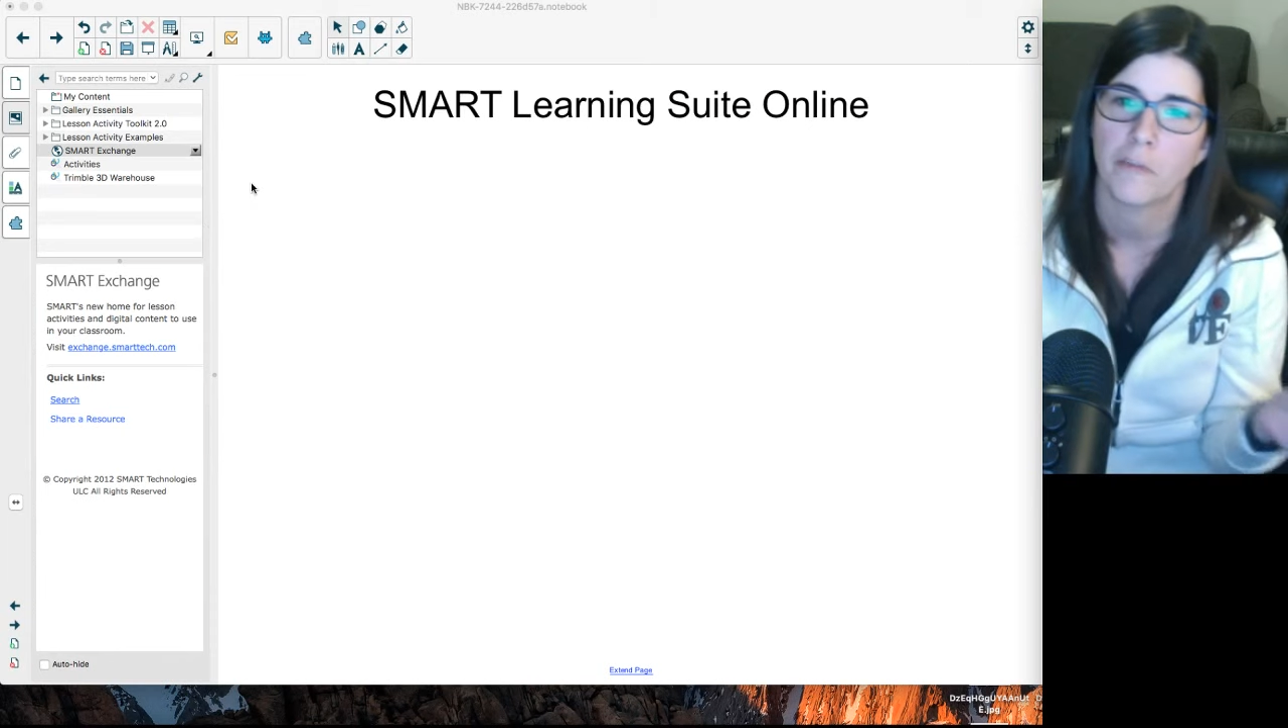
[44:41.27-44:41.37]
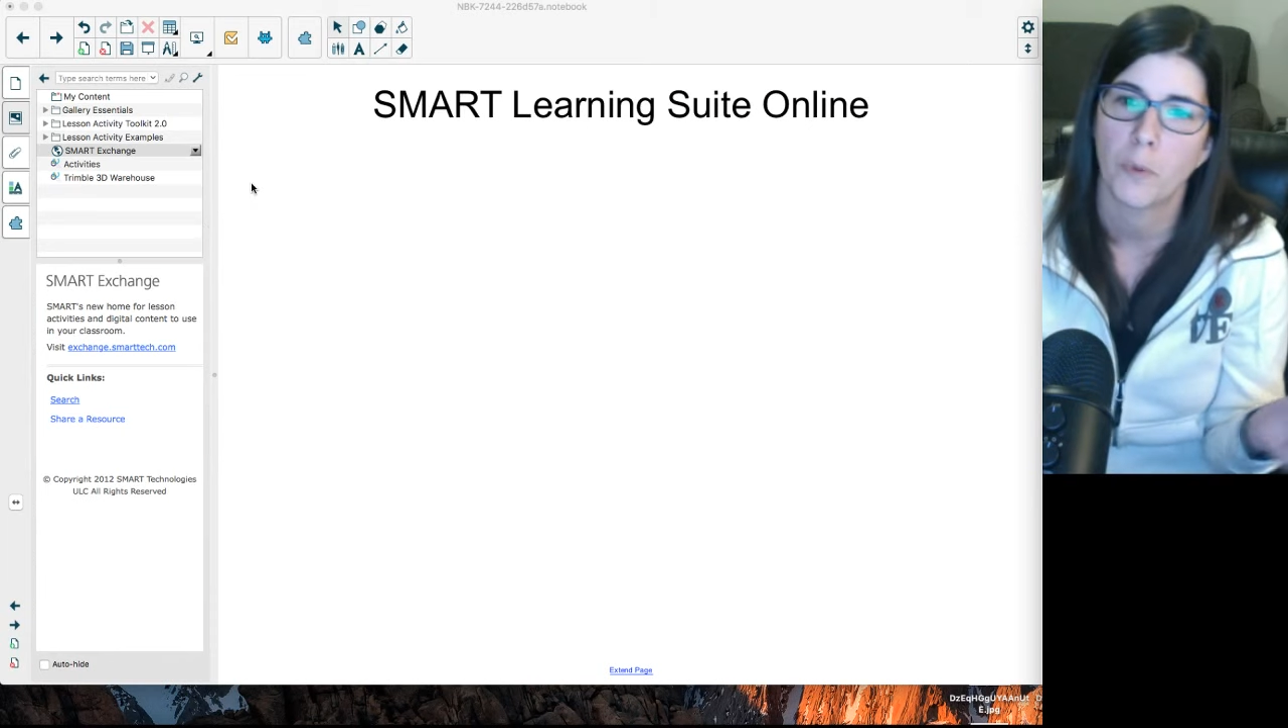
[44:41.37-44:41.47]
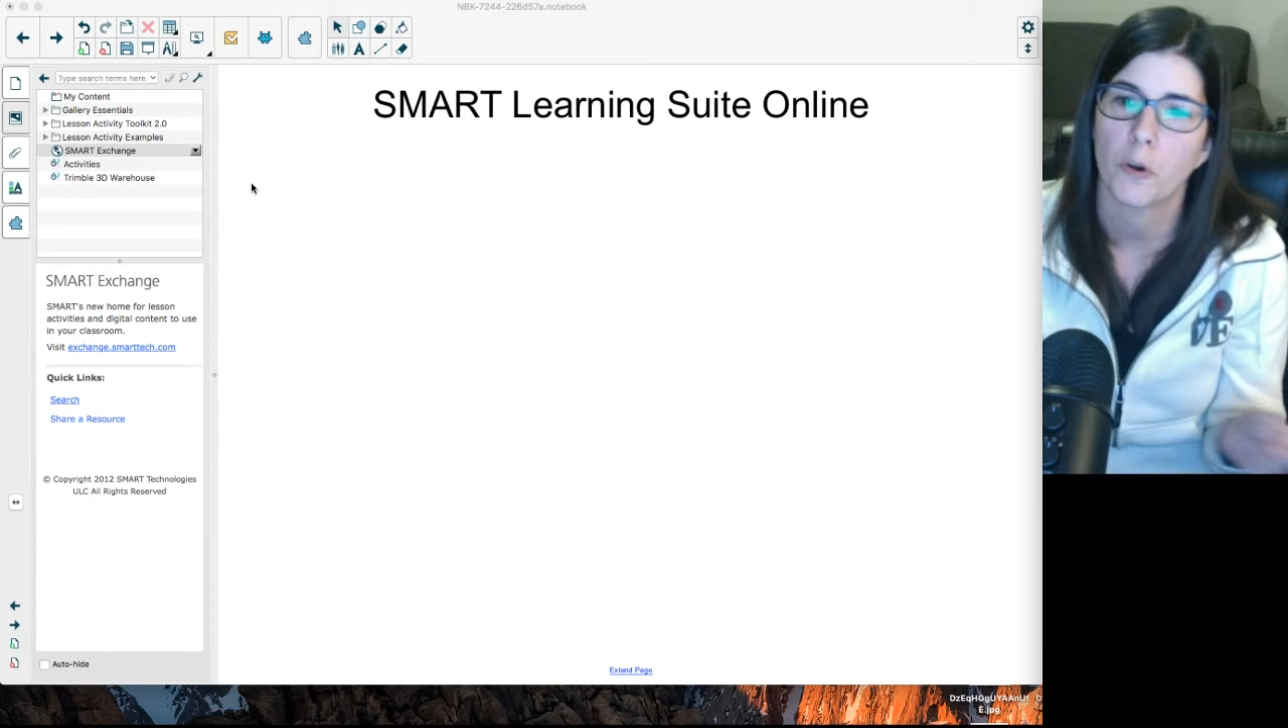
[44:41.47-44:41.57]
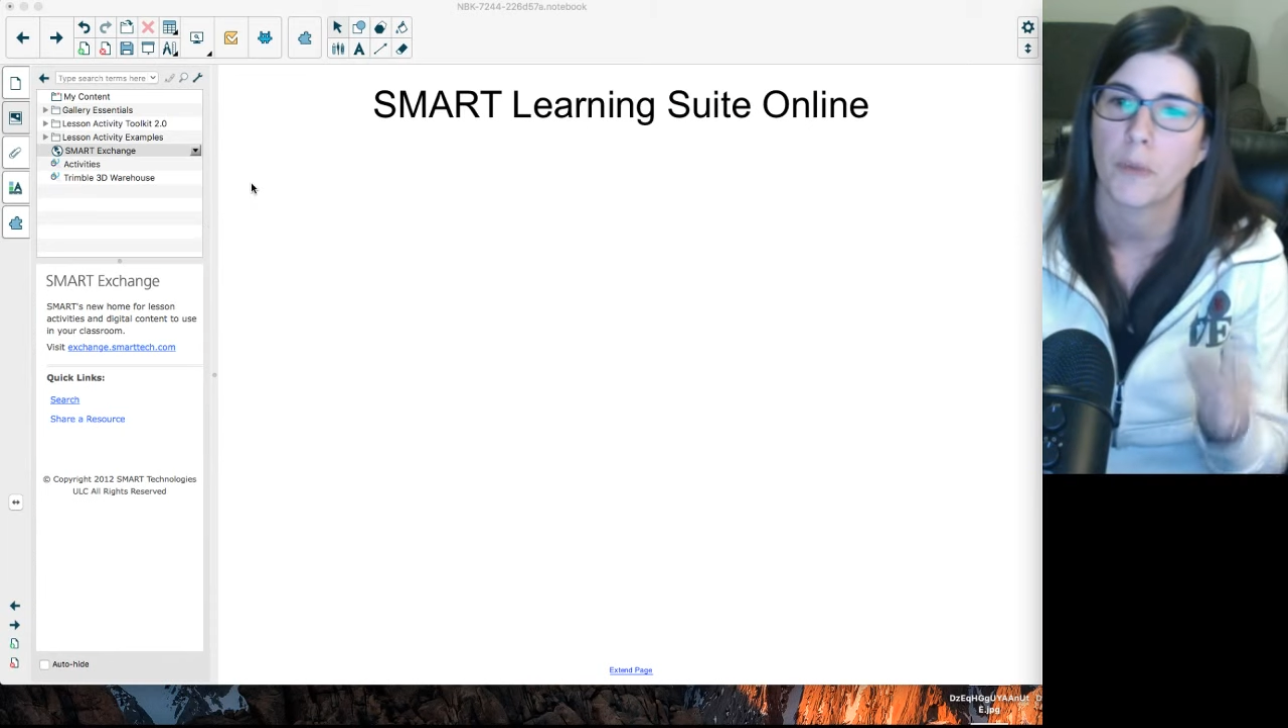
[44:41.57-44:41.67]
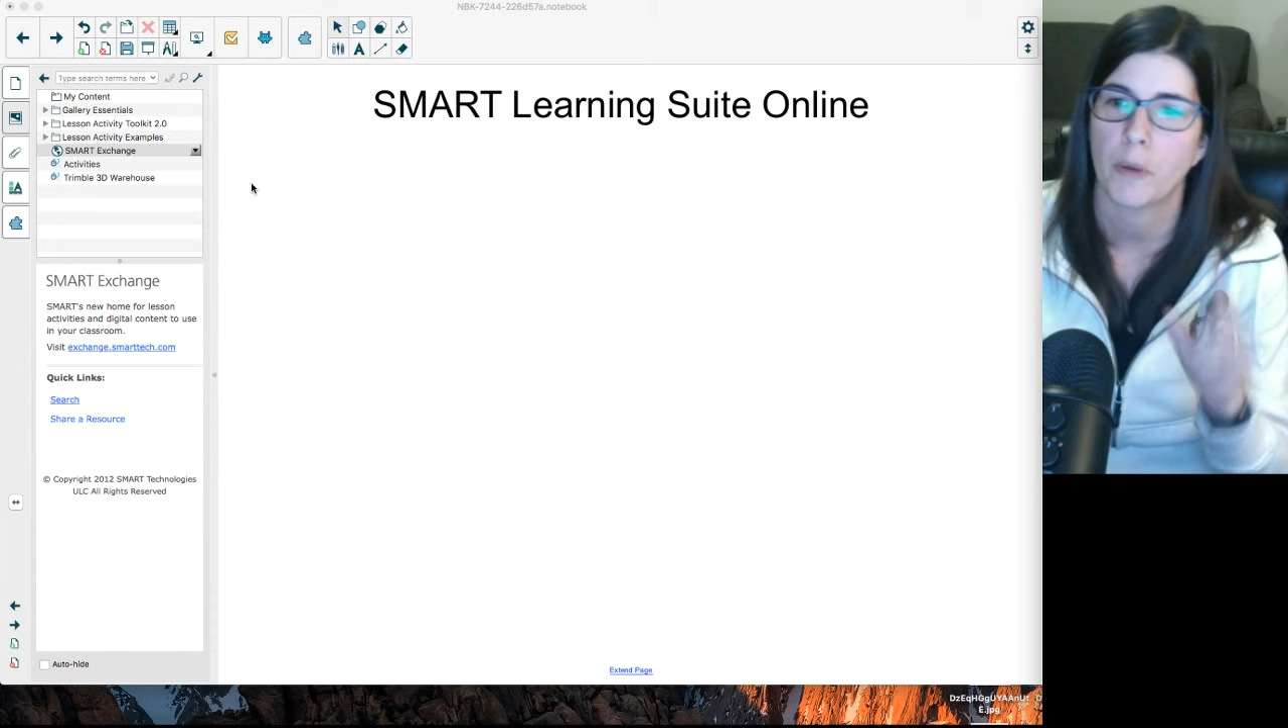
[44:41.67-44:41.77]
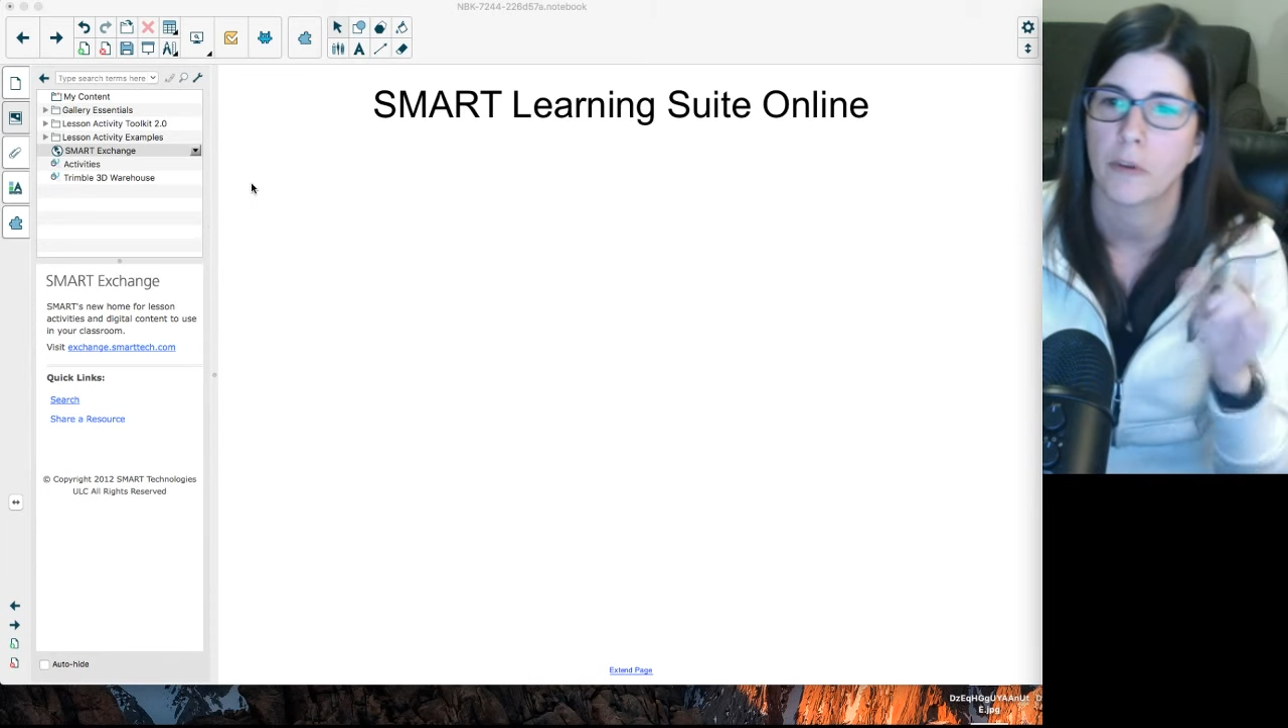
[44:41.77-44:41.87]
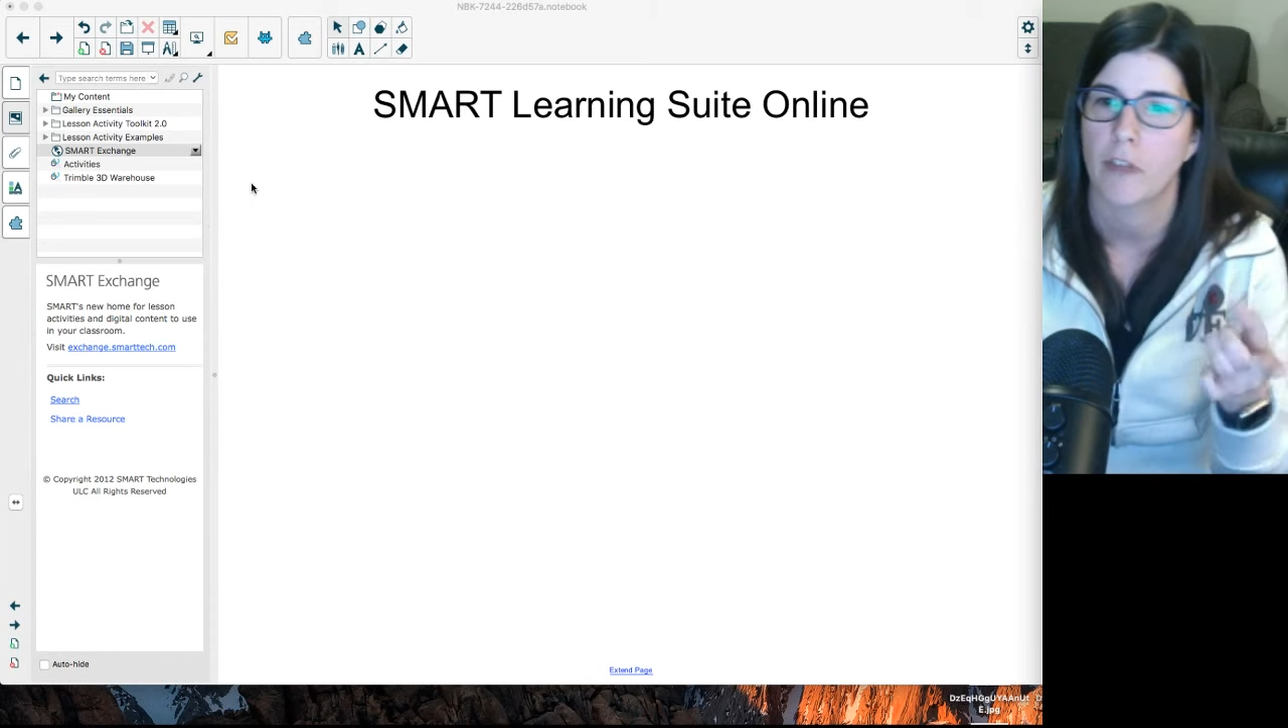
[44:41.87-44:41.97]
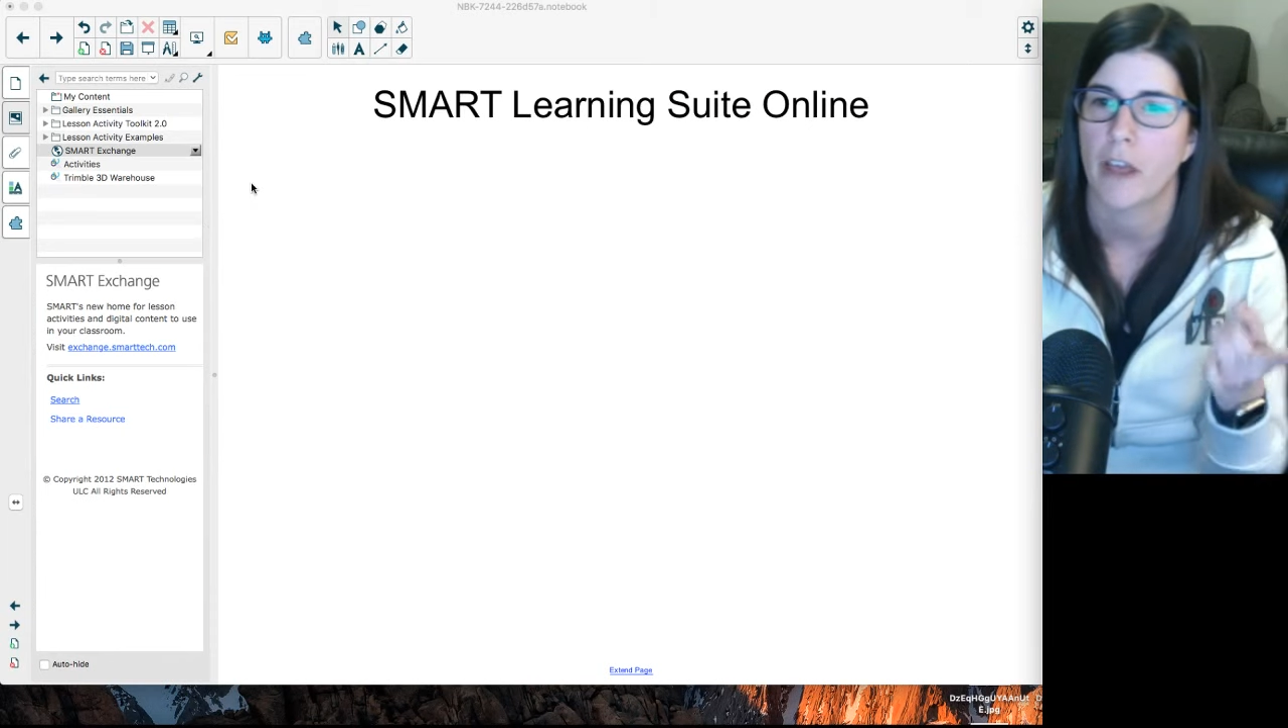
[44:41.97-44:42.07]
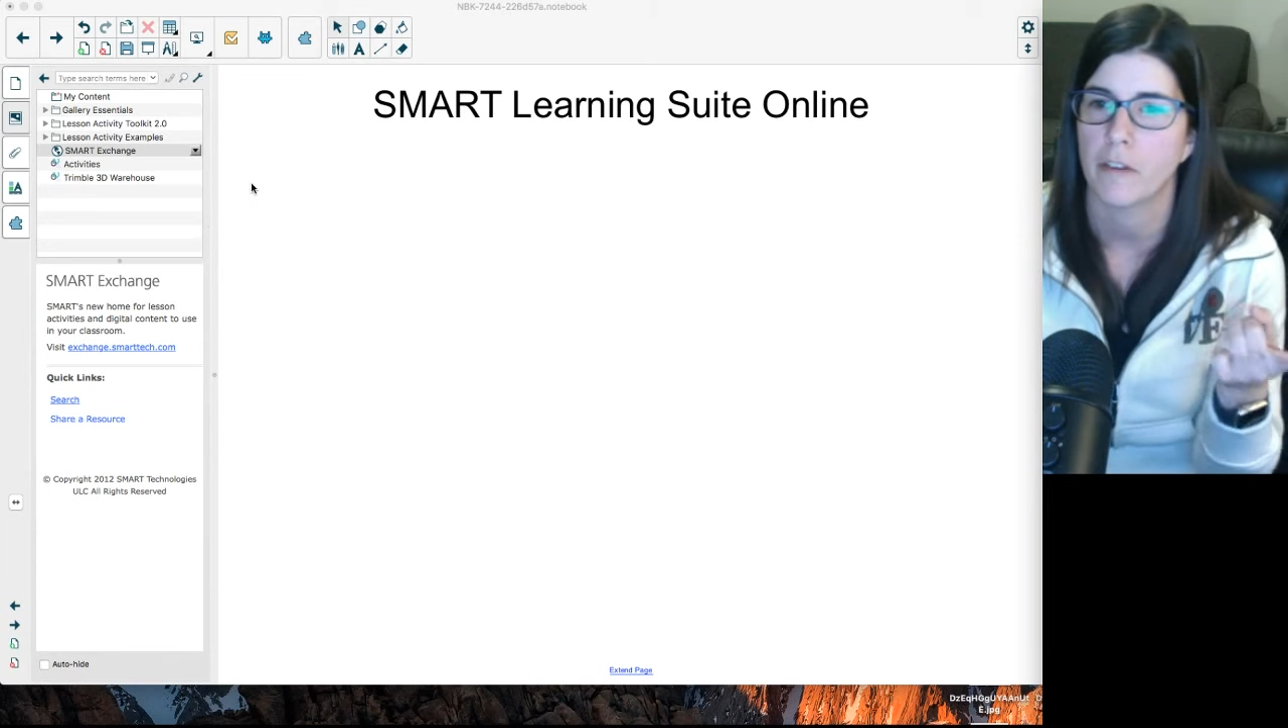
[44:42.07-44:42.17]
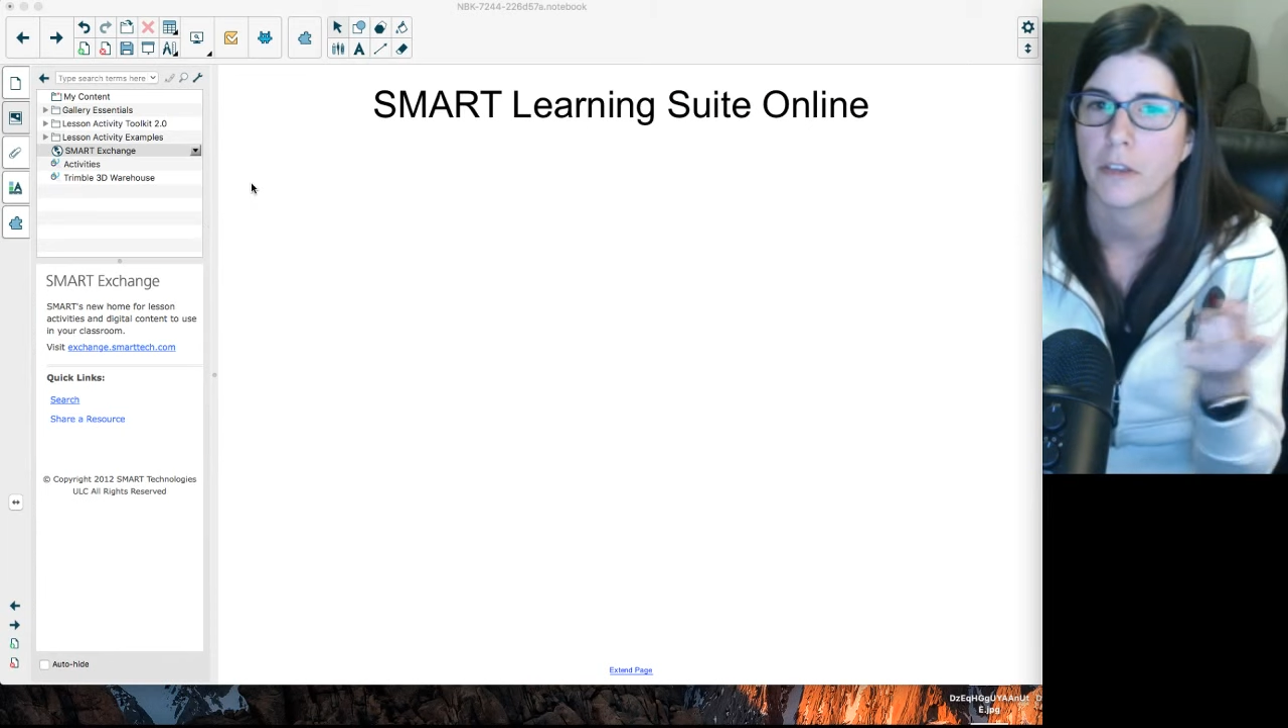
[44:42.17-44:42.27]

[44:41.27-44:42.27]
of board but would rather